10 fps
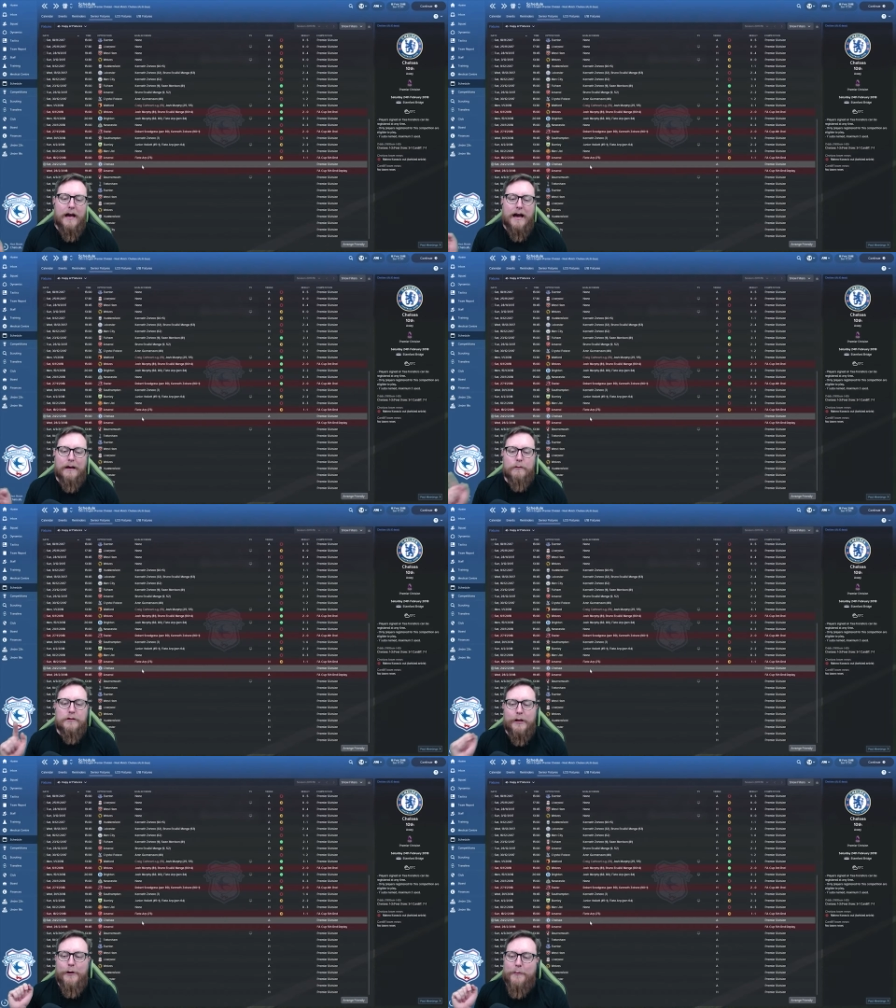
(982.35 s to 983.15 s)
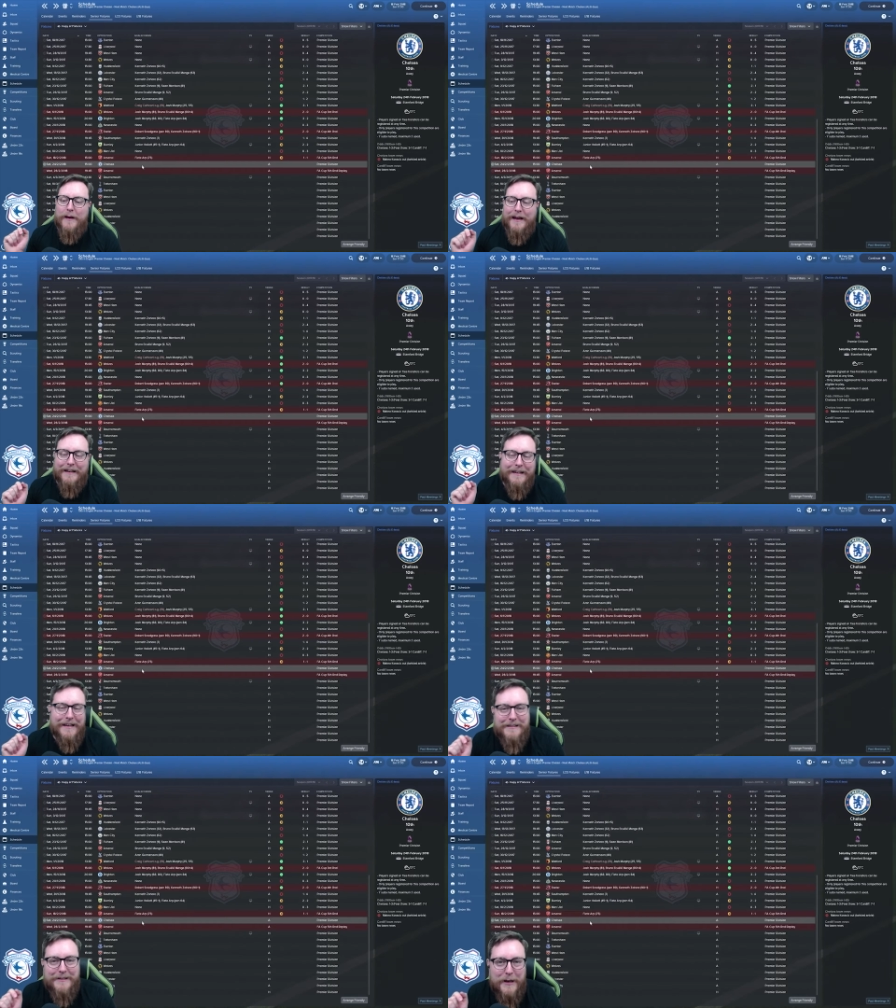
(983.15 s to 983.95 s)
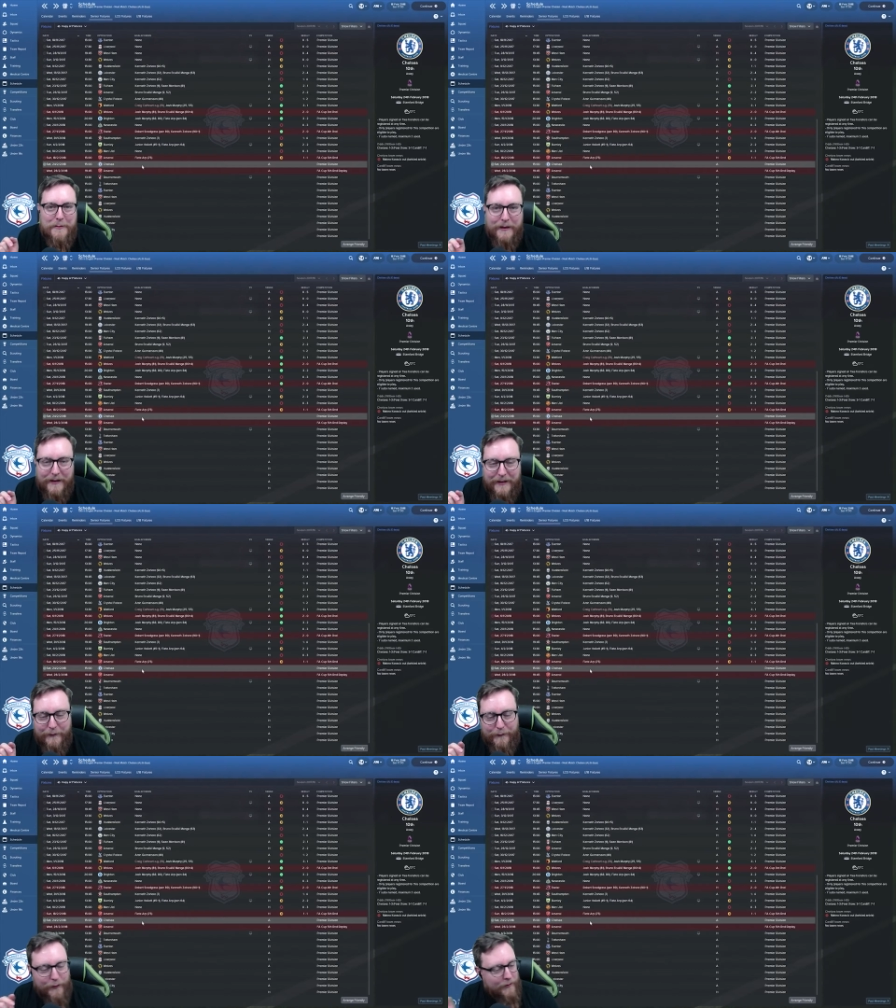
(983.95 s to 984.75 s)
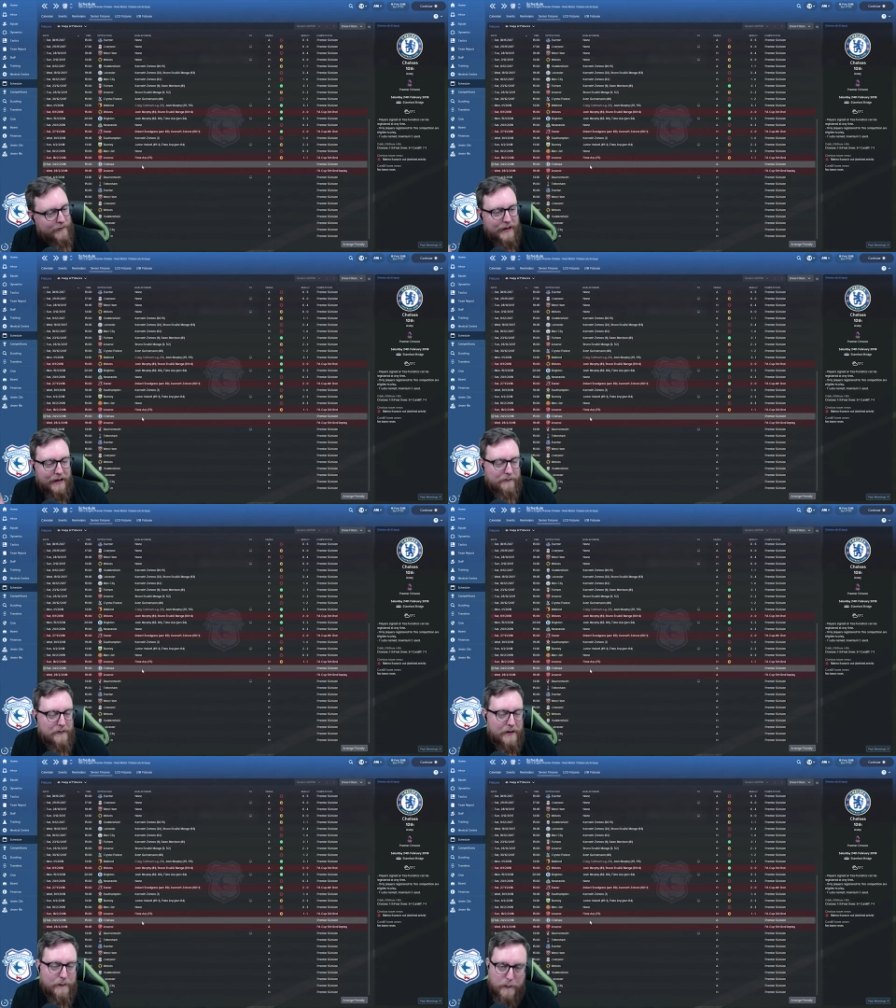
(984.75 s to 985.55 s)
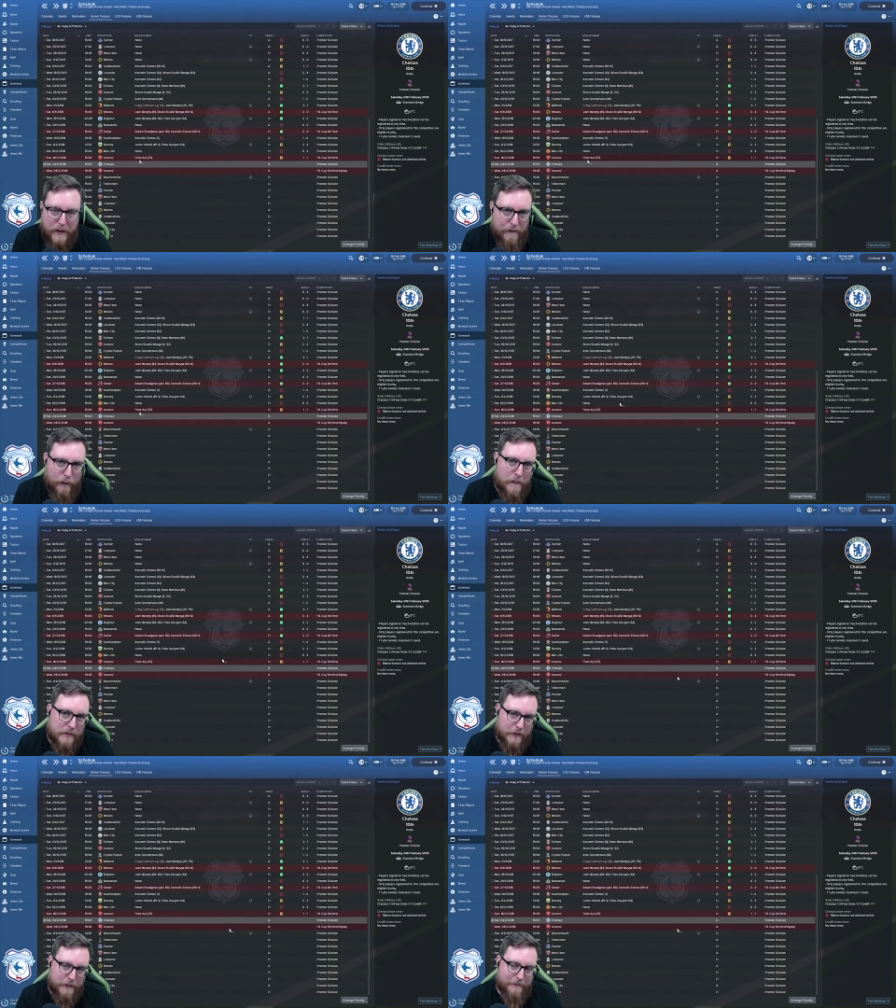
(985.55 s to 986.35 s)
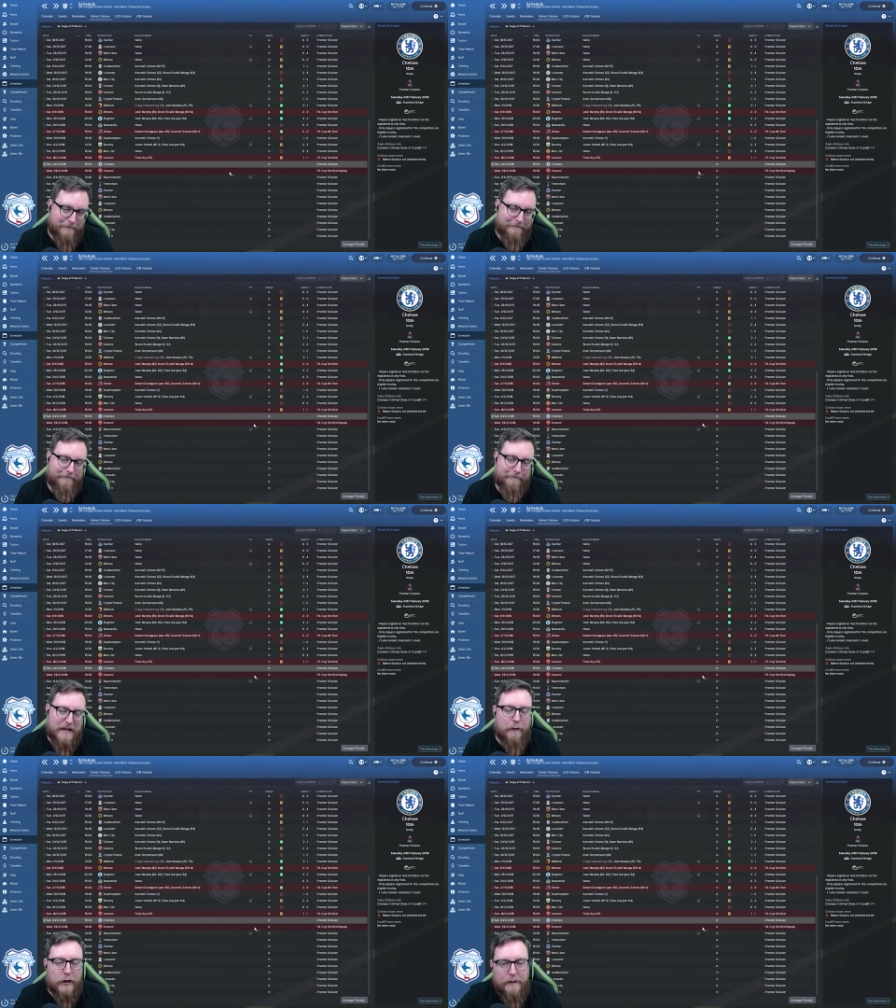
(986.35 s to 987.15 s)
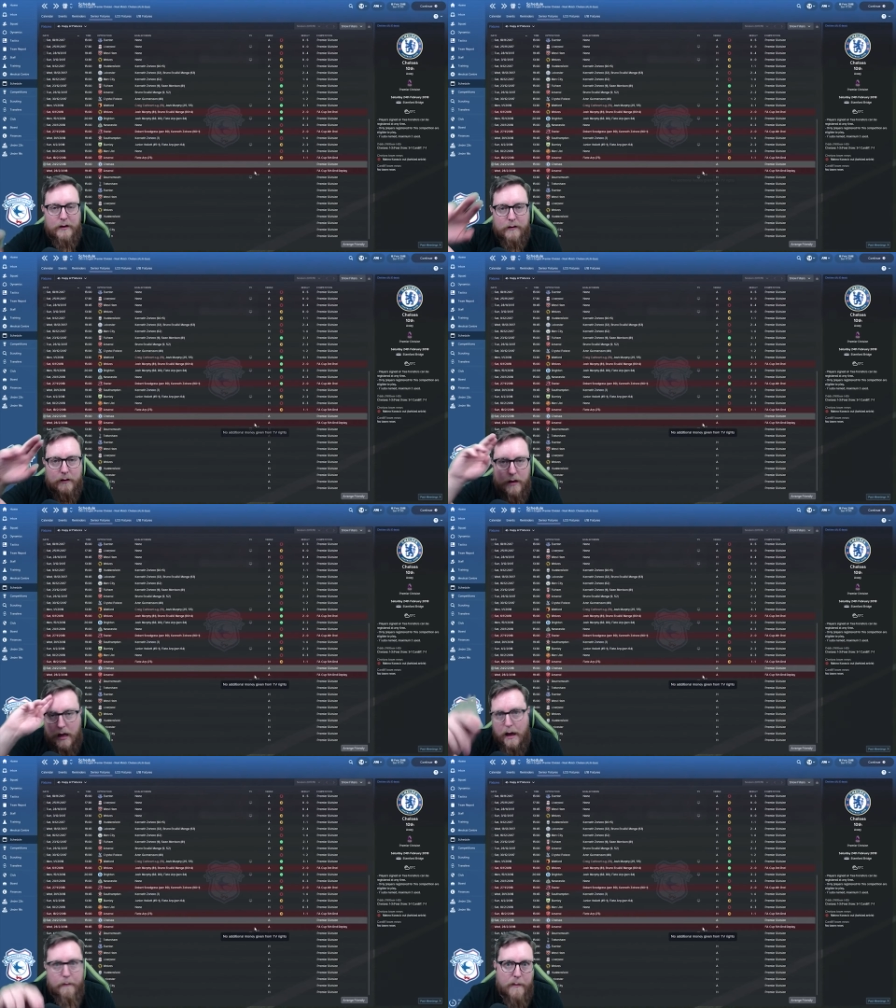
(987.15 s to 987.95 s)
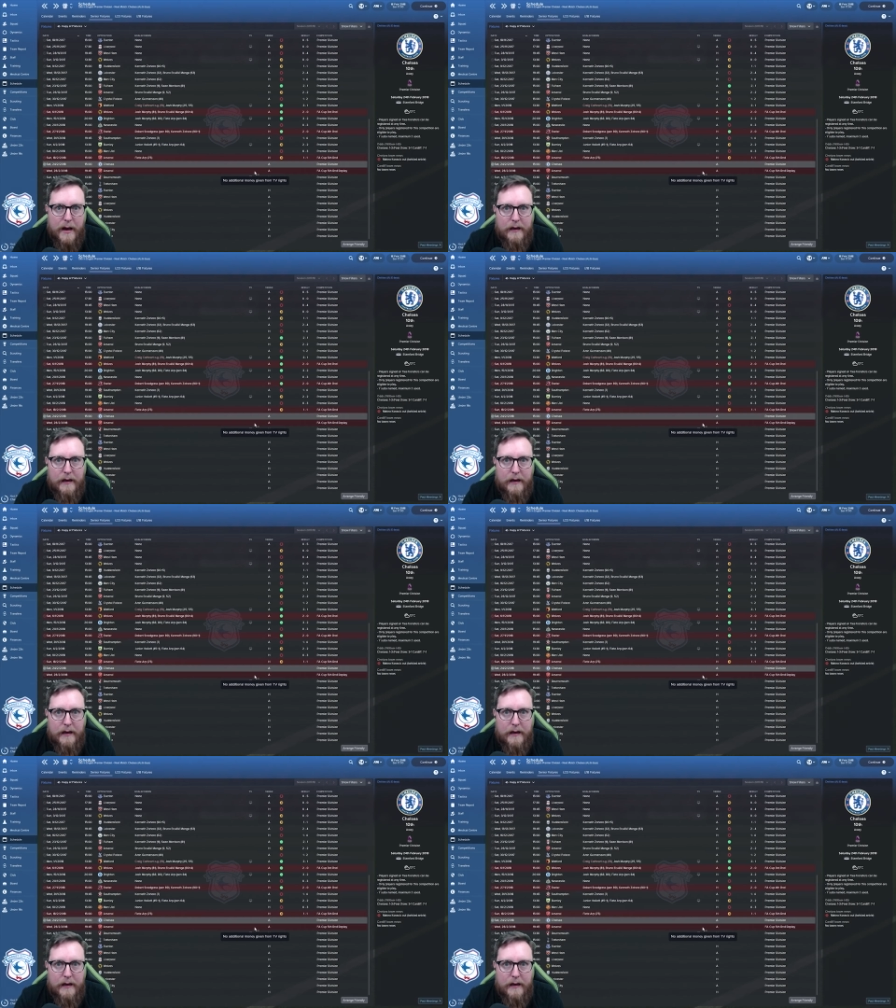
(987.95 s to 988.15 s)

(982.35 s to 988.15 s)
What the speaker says: and I will see you back next time for another painful episode. Have a good evening. Bye bye.